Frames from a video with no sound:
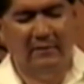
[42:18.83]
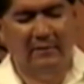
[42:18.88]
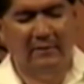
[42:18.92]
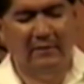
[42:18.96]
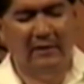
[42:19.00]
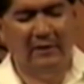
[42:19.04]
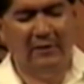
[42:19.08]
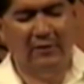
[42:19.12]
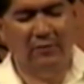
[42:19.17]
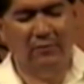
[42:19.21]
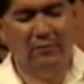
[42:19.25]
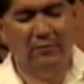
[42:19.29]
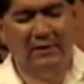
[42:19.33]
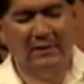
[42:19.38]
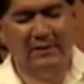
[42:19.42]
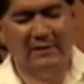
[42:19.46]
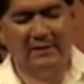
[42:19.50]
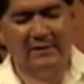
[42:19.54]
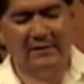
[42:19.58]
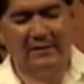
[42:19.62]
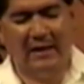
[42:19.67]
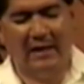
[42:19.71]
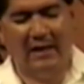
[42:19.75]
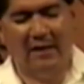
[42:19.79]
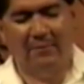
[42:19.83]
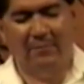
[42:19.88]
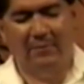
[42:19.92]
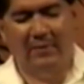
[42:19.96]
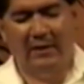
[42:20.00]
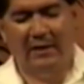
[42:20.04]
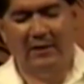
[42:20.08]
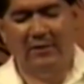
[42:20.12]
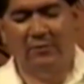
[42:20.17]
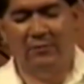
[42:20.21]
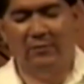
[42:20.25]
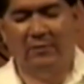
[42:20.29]
that you can stop
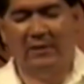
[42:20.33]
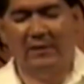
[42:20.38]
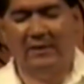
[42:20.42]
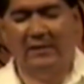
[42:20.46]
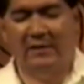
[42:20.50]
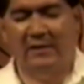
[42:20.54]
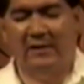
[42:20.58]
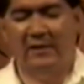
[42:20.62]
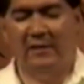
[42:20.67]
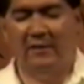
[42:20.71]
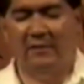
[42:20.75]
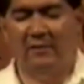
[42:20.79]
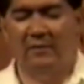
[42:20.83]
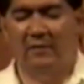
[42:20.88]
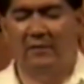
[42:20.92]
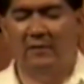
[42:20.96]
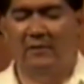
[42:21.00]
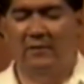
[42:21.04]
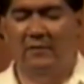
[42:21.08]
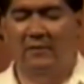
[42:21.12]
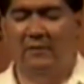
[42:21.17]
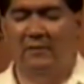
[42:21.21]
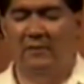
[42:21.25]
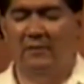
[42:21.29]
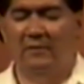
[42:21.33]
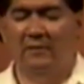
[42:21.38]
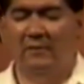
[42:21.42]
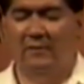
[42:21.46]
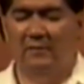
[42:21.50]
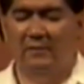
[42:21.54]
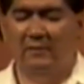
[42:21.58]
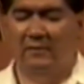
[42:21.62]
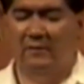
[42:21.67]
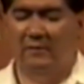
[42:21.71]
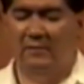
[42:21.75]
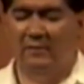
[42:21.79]
and you can deal
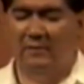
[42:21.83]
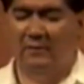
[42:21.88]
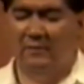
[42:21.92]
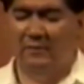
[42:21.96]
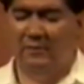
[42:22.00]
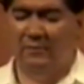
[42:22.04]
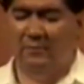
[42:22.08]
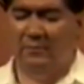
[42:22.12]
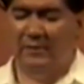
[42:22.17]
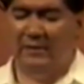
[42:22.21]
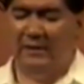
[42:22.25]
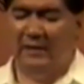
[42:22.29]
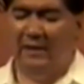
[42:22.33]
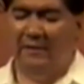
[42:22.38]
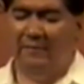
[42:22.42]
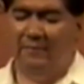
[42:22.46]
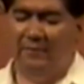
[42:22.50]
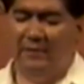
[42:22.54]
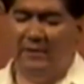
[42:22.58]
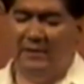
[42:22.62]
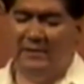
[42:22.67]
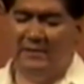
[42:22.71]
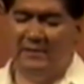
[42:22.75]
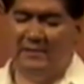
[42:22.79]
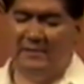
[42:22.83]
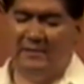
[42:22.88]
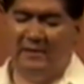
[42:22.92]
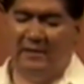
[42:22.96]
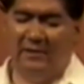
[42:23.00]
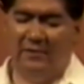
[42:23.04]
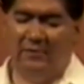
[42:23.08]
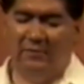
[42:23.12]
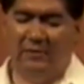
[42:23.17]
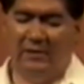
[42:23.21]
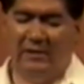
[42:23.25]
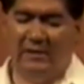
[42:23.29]
with every
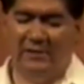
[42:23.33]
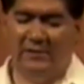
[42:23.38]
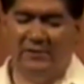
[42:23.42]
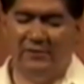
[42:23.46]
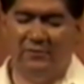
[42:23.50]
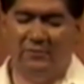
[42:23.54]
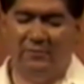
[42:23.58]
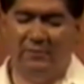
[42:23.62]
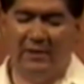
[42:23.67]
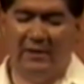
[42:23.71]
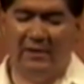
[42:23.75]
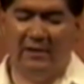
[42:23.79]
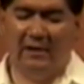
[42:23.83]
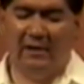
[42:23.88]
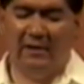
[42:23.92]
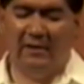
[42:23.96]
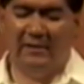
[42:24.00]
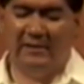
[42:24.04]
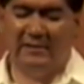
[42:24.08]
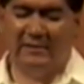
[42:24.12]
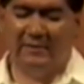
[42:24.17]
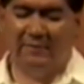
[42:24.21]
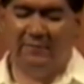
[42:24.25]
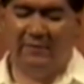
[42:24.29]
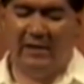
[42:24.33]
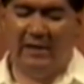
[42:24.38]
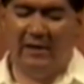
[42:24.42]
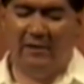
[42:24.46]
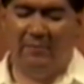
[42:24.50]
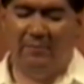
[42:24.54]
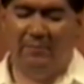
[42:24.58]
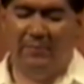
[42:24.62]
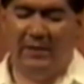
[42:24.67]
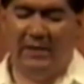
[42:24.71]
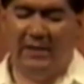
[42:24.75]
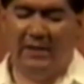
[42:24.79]
single issue, regardless of how
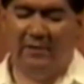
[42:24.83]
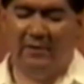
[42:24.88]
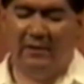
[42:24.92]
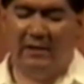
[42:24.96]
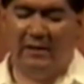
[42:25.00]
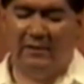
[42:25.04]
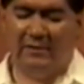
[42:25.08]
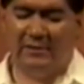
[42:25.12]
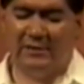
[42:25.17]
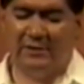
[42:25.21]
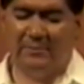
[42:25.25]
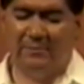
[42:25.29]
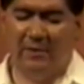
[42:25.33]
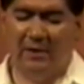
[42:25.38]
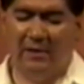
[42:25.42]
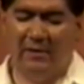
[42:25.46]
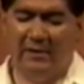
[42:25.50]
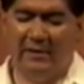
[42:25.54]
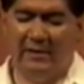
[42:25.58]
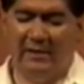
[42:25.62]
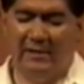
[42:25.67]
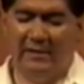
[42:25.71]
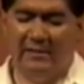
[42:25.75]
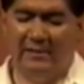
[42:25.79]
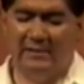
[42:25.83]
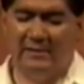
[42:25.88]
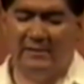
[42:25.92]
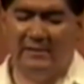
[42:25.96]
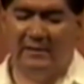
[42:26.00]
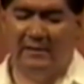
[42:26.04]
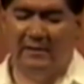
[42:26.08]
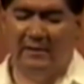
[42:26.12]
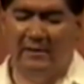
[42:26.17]
big or how small it is.